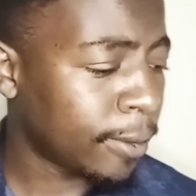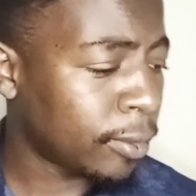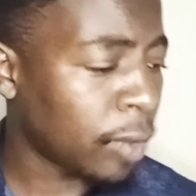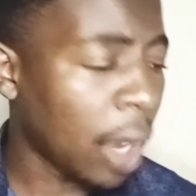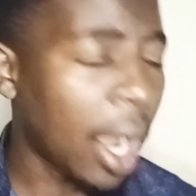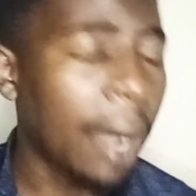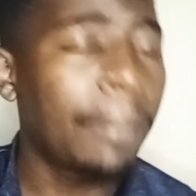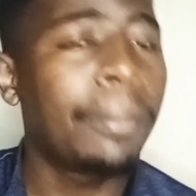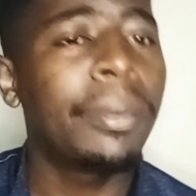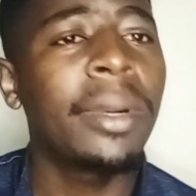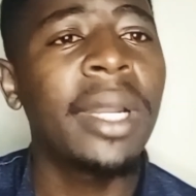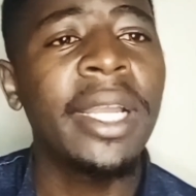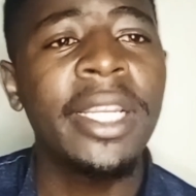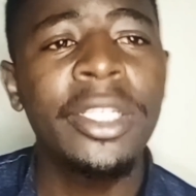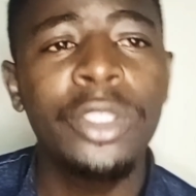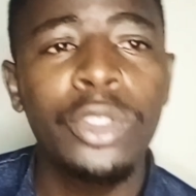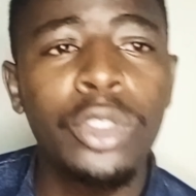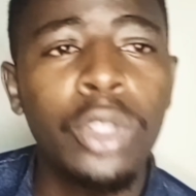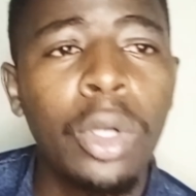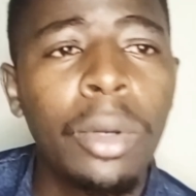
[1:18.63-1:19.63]
apply
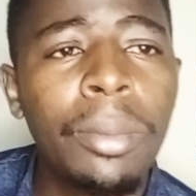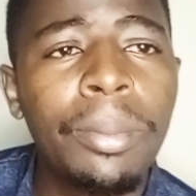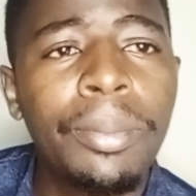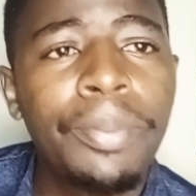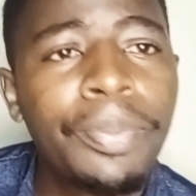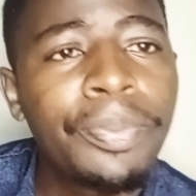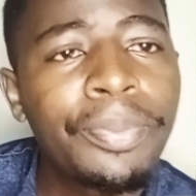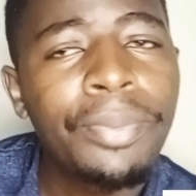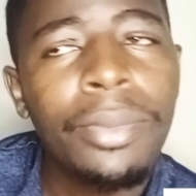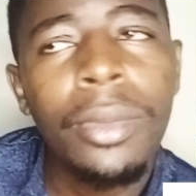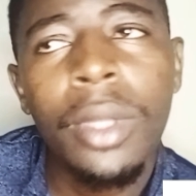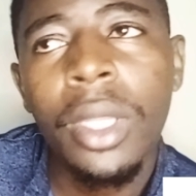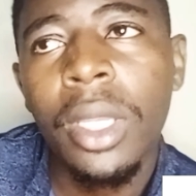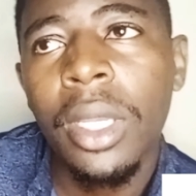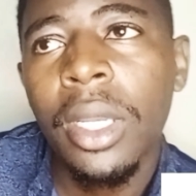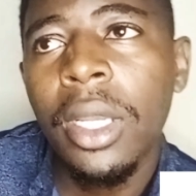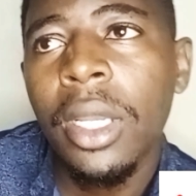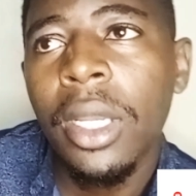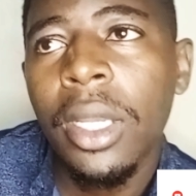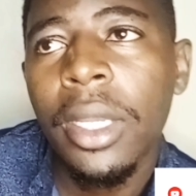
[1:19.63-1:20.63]
job
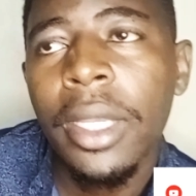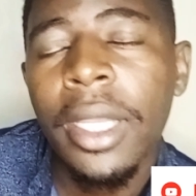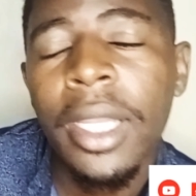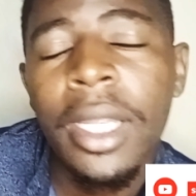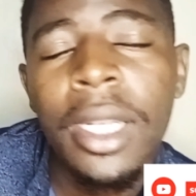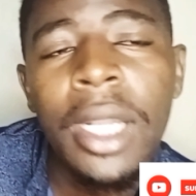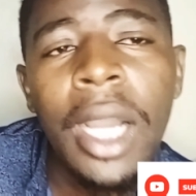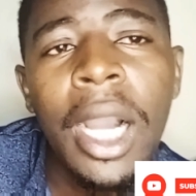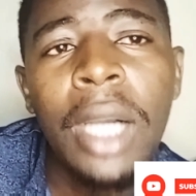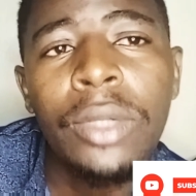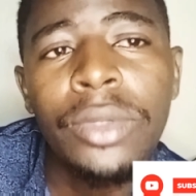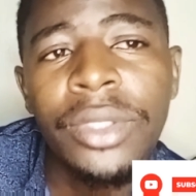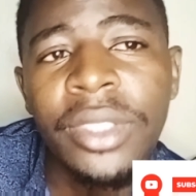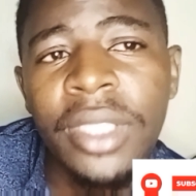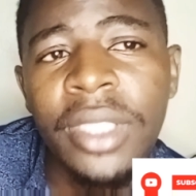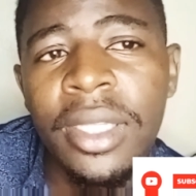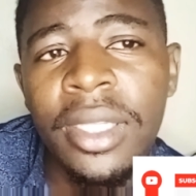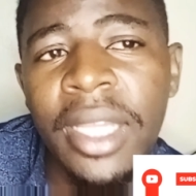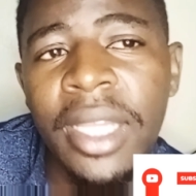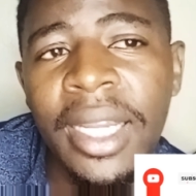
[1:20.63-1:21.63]
in
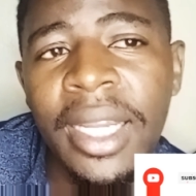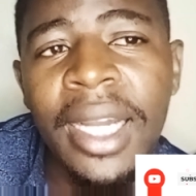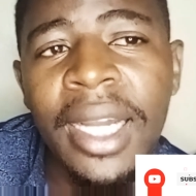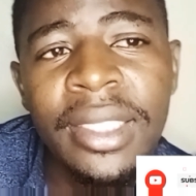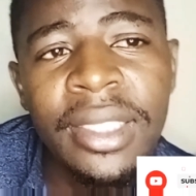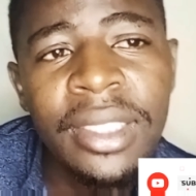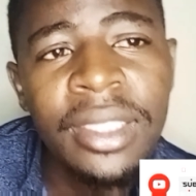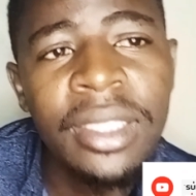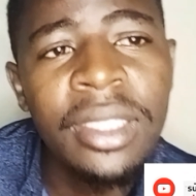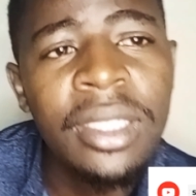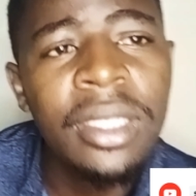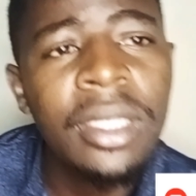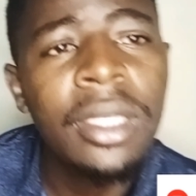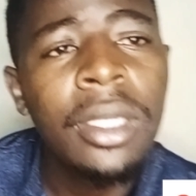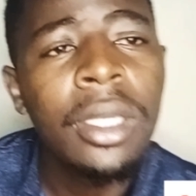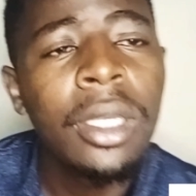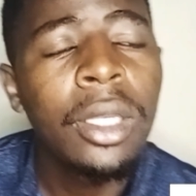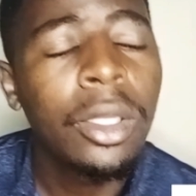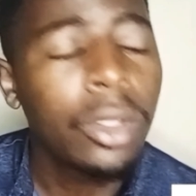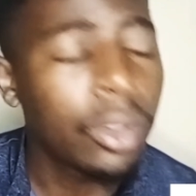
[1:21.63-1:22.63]
outside the country,
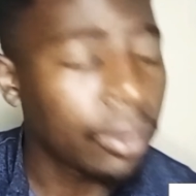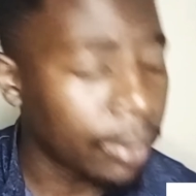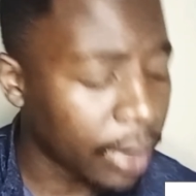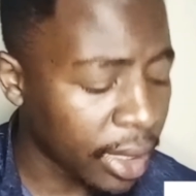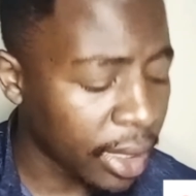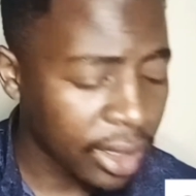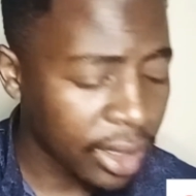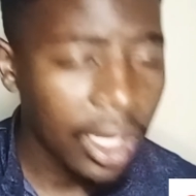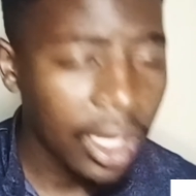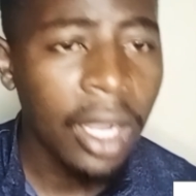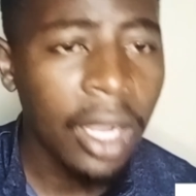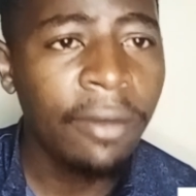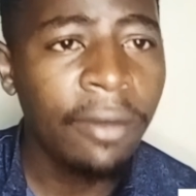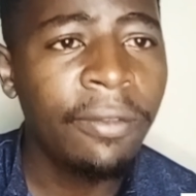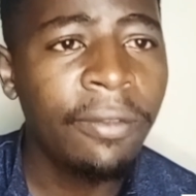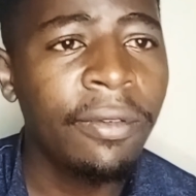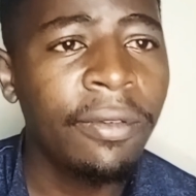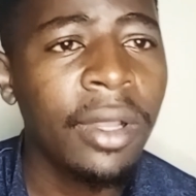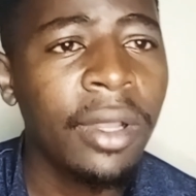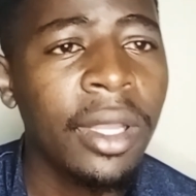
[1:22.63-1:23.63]
you must have
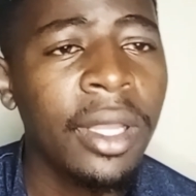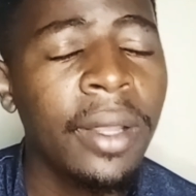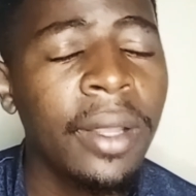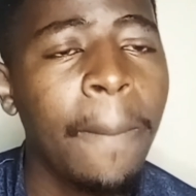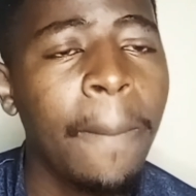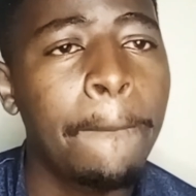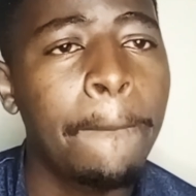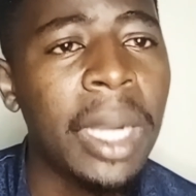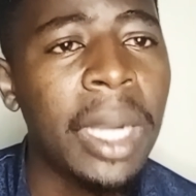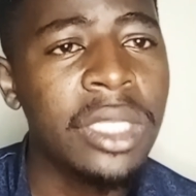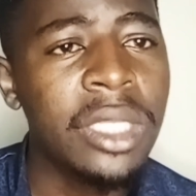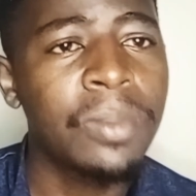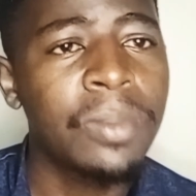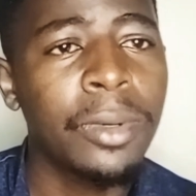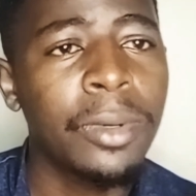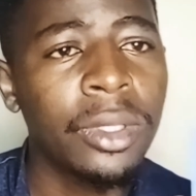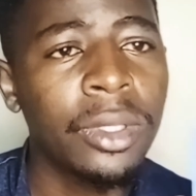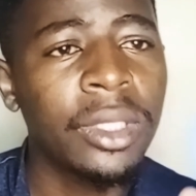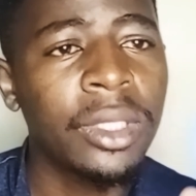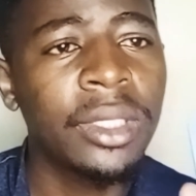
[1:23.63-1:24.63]
a
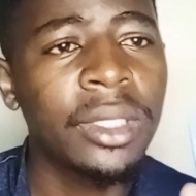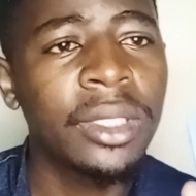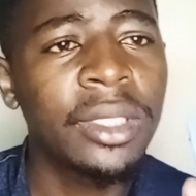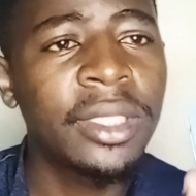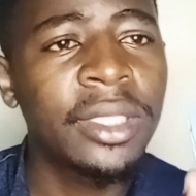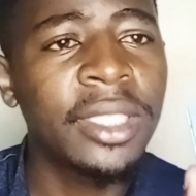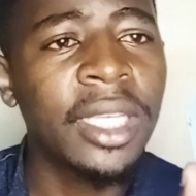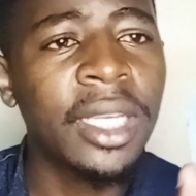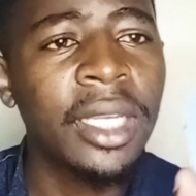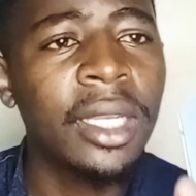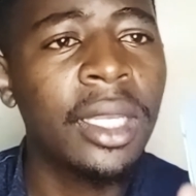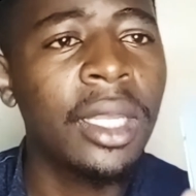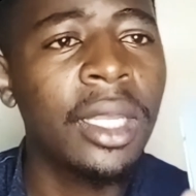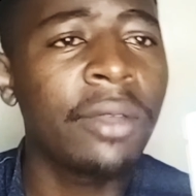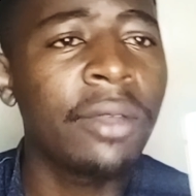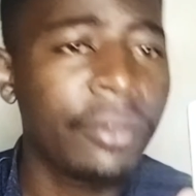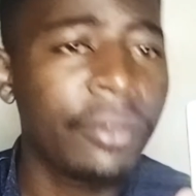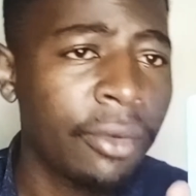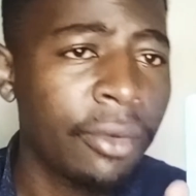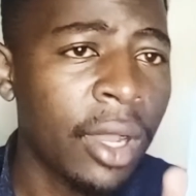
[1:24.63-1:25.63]
passport. Check
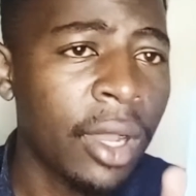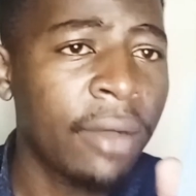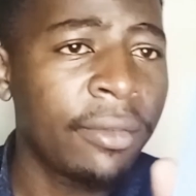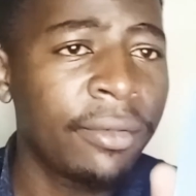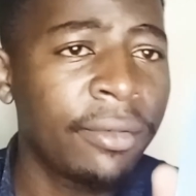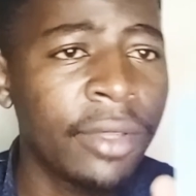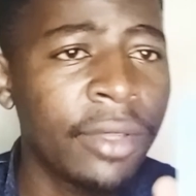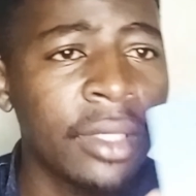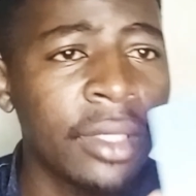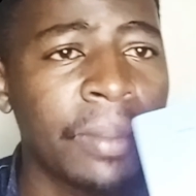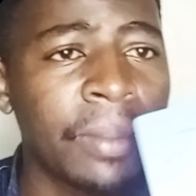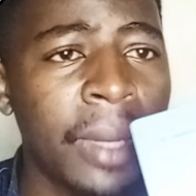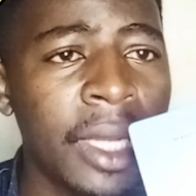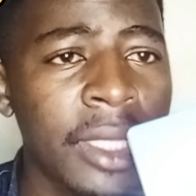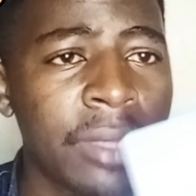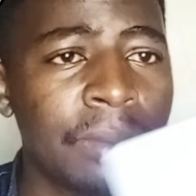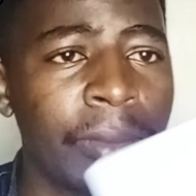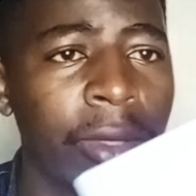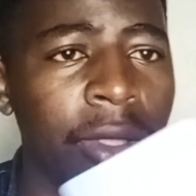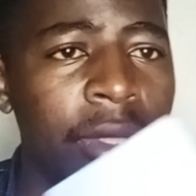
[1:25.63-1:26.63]
if you have this
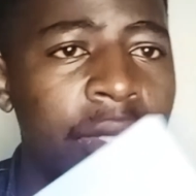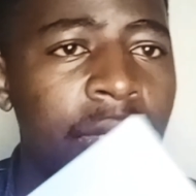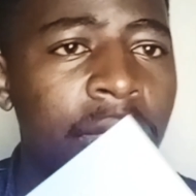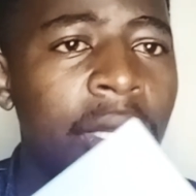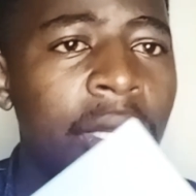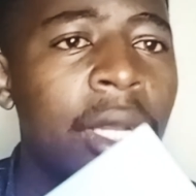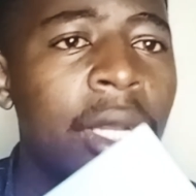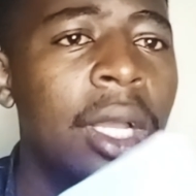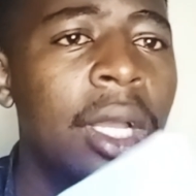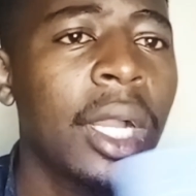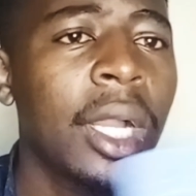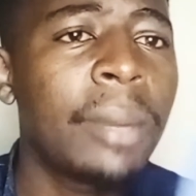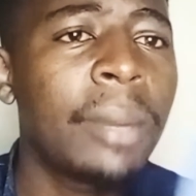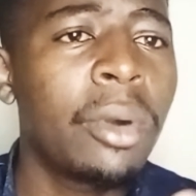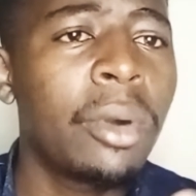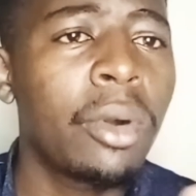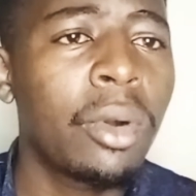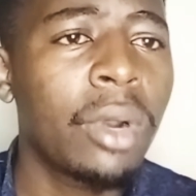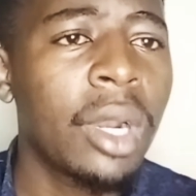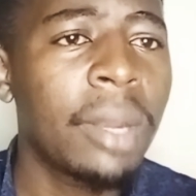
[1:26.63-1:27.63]
passport.
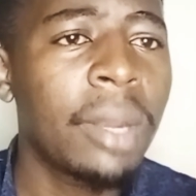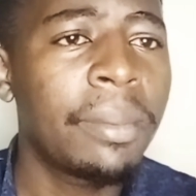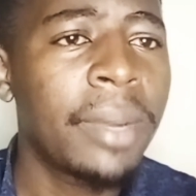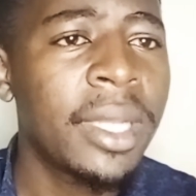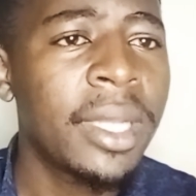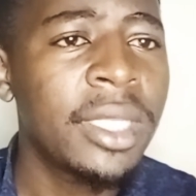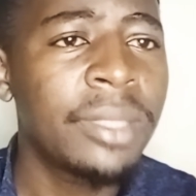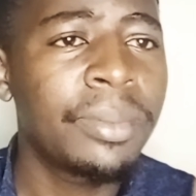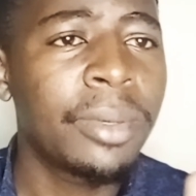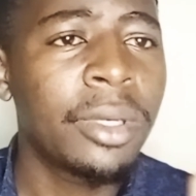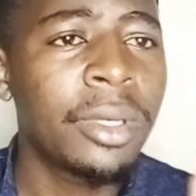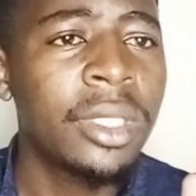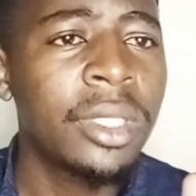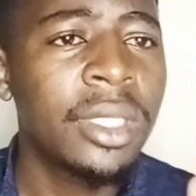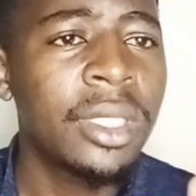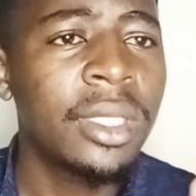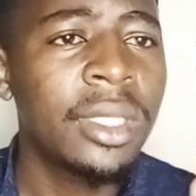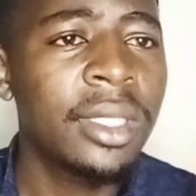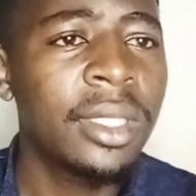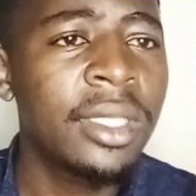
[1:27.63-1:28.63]
Kama uko na passport,
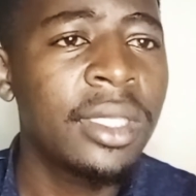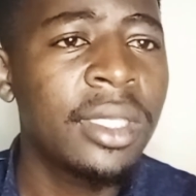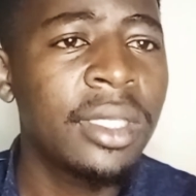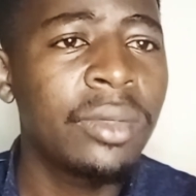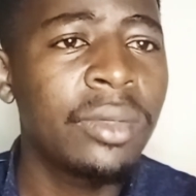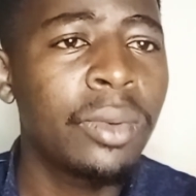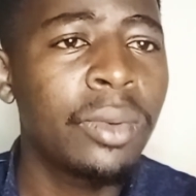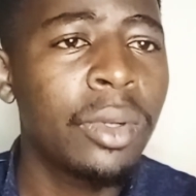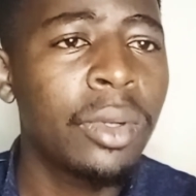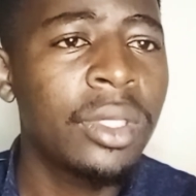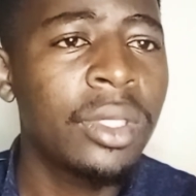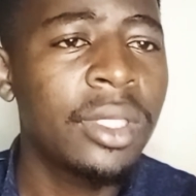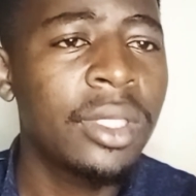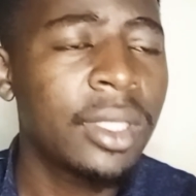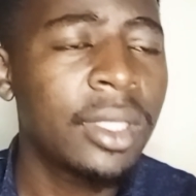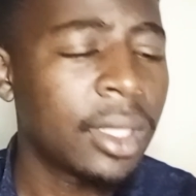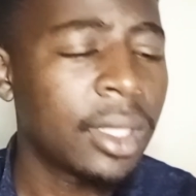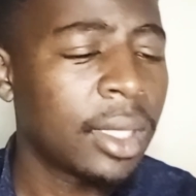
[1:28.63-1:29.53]
this is what